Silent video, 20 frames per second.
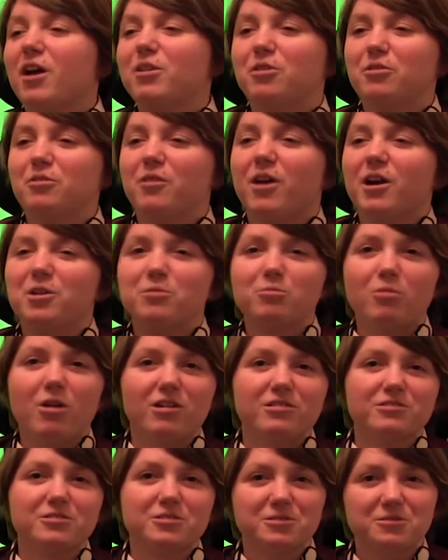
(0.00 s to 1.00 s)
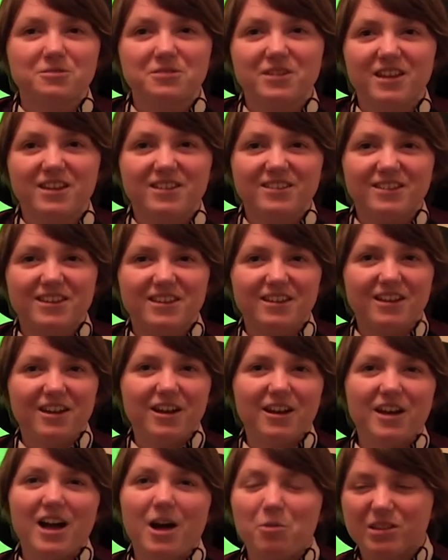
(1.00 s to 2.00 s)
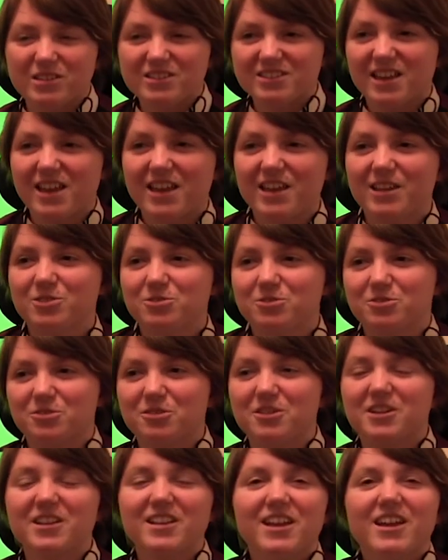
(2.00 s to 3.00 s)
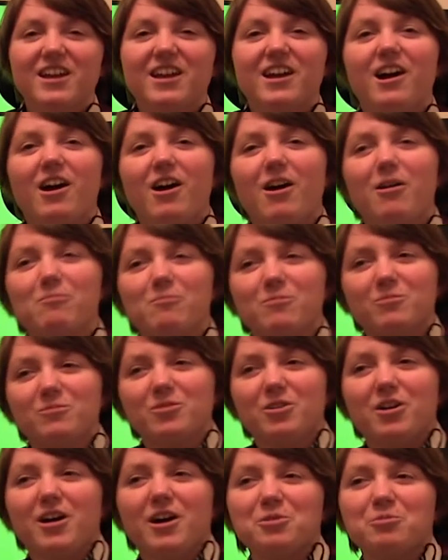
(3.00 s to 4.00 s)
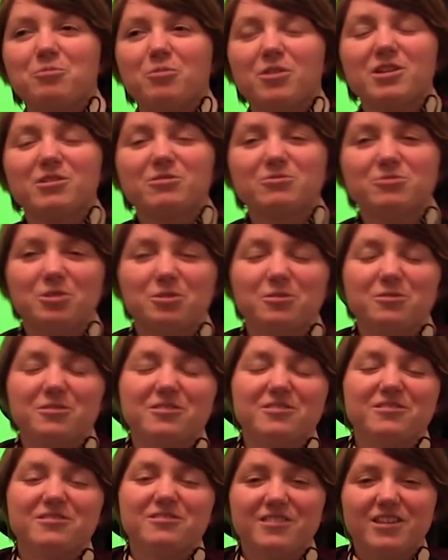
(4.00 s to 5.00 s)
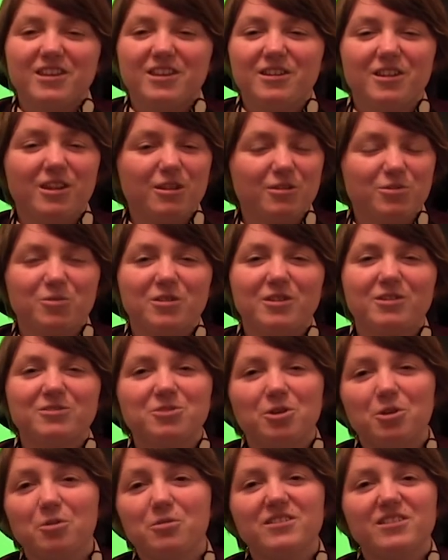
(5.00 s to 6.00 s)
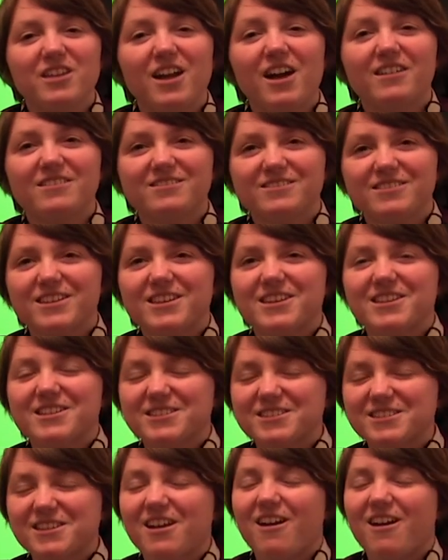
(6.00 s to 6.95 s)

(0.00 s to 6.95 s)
I know I know what I'll do in the, I know how I'll say it, or um, I know what he'll do, and he, he knows what he'll do, and yeah, he's.